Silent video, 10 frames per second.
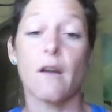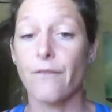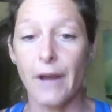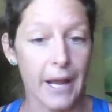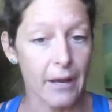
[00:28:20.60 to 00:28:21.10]

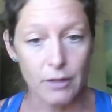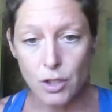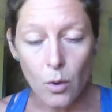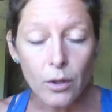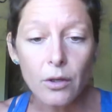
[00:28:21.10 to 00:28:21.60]
if I have a
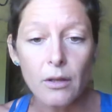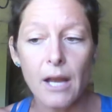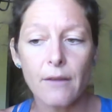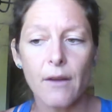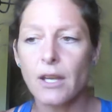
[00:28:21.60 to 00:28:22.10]
shorter
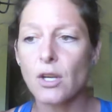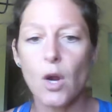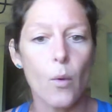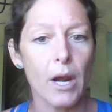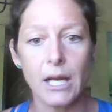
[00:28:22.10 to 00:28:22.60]
life, you
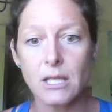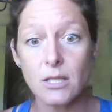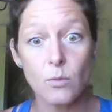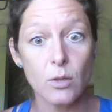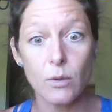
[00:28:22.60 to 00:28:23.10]
know what? I
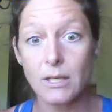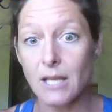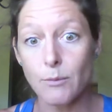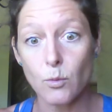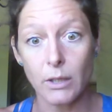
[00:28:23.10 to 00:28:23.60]
just want to
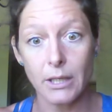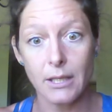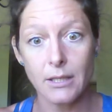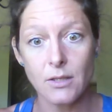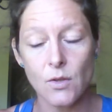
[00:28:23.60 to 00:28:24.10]
accept what it
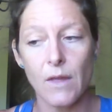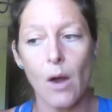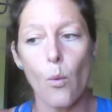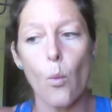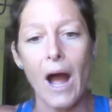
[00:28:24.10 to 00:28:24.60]
is so
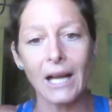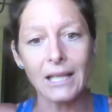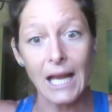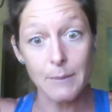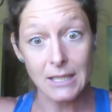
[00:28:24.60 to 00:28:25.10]
that
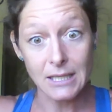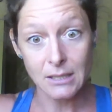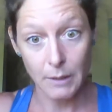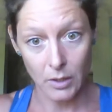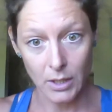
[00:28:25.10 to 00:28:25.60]
while I'm
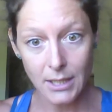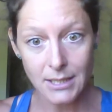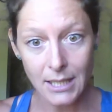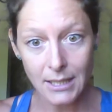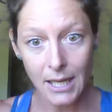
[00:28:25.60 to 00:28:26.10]

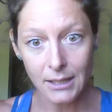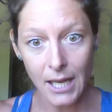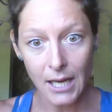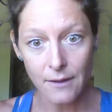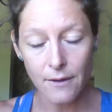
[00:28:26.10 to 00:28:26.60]
experiencing that
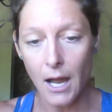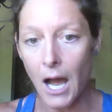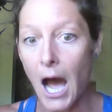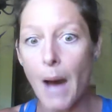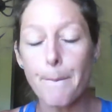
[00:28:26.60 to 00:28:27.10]
life,
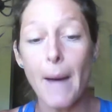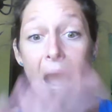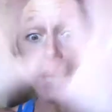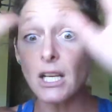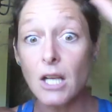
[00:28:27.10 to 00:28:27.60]

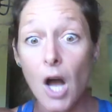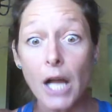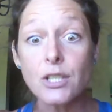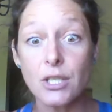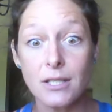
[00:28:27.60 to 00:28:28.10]
my
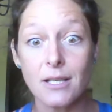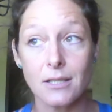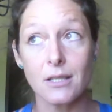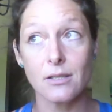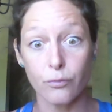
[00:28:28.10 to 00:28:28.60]

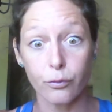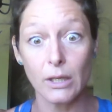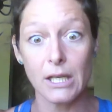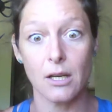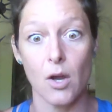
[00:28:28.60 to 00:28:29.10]
consciousness is
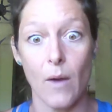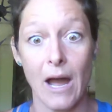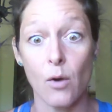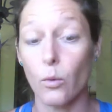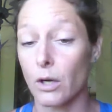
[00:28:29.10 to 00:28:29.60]
free to go
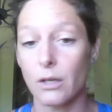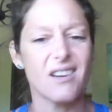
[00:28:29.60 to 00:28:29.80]
outward,